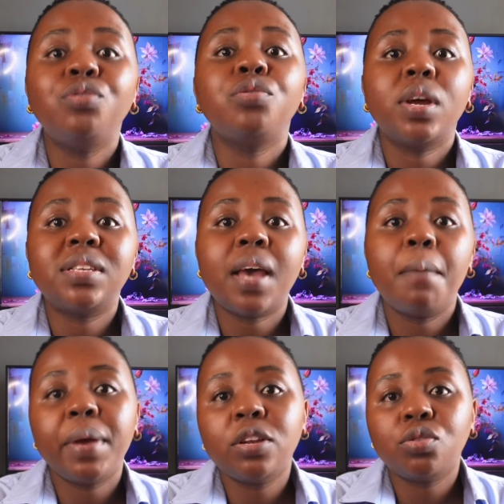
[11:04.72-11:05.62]
do not
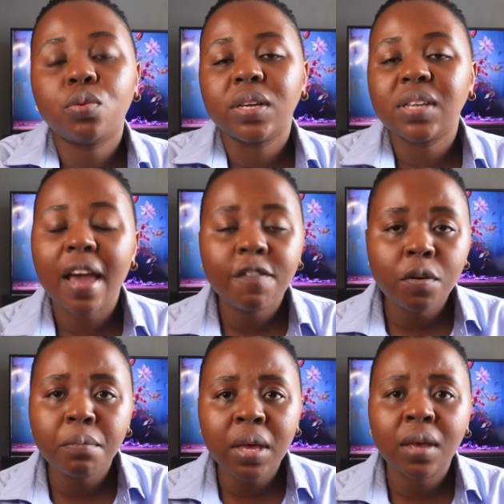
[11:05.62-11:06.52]
tap into it like
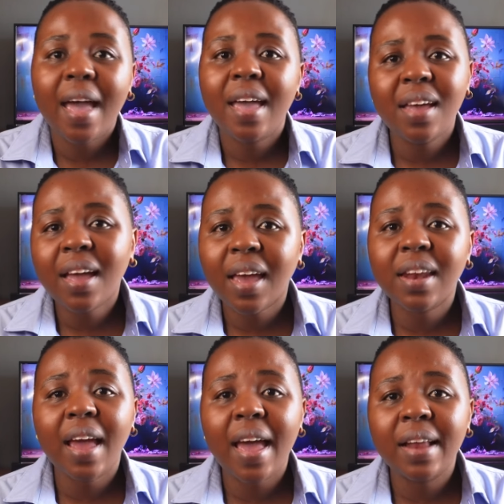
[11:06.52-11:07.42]
for me a year can
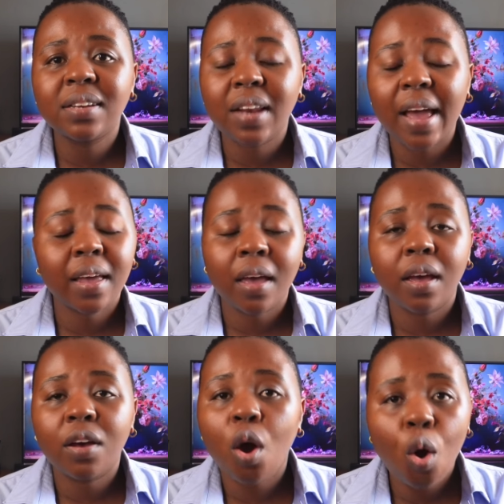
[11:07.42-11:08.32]
end like a,
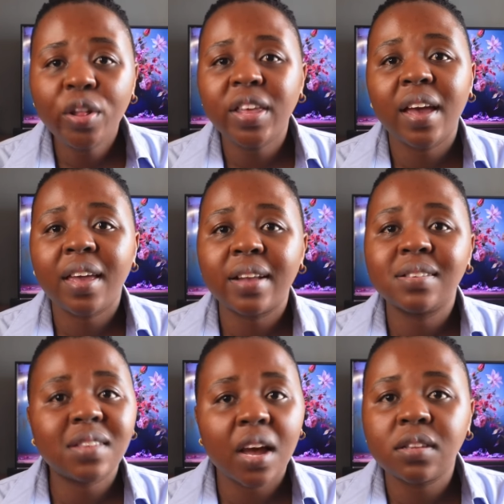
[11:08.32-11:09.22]
a, whole year can
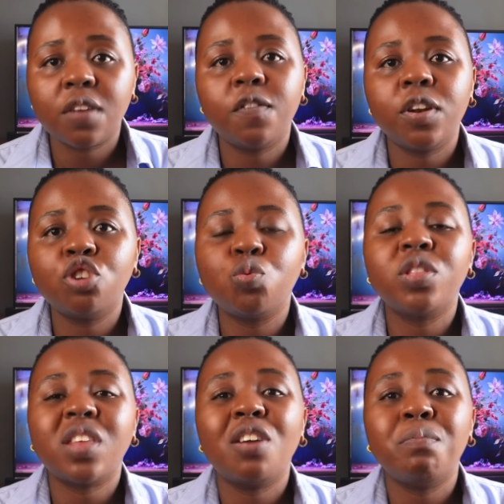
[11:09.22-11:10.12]
start and finish
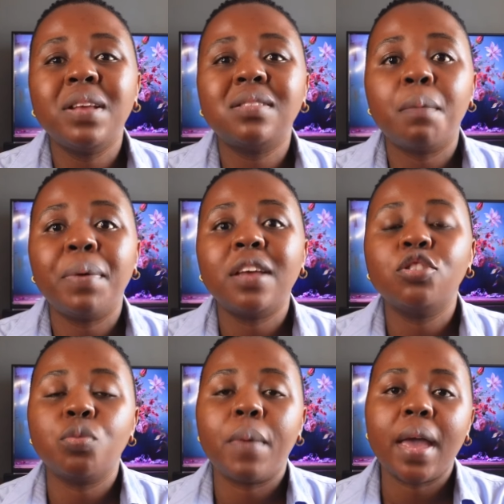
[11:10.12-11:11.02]
without me tapping
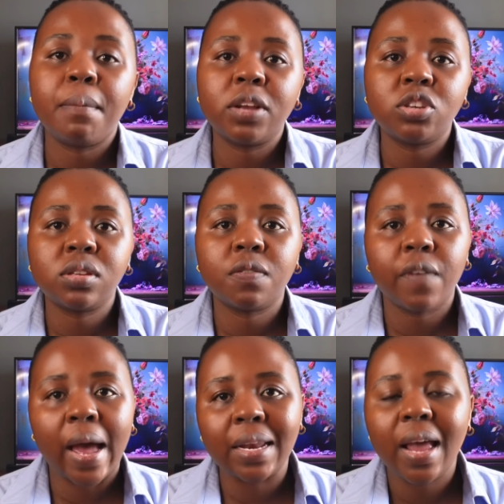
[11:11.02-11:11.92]
into my emergency
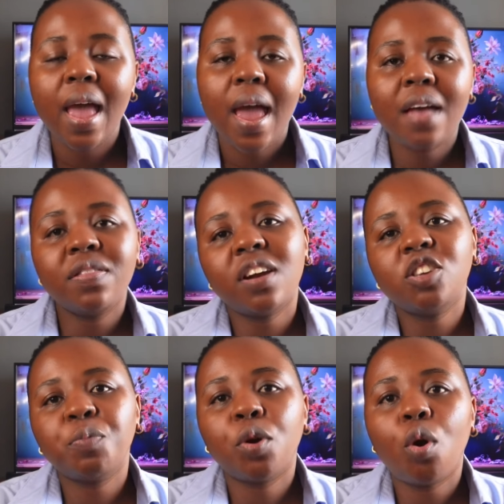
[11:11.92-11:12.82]
fund and that
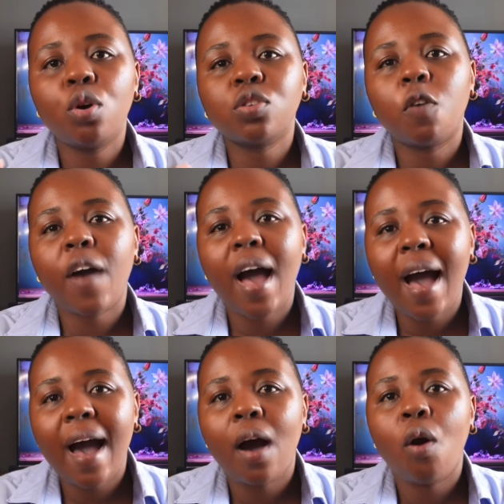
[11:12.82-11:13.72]
is because of
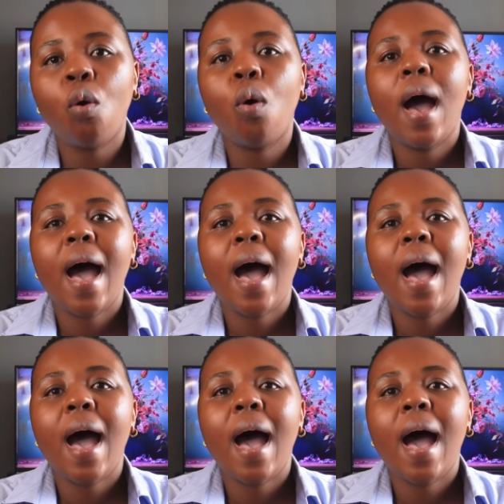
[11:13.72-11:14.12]
how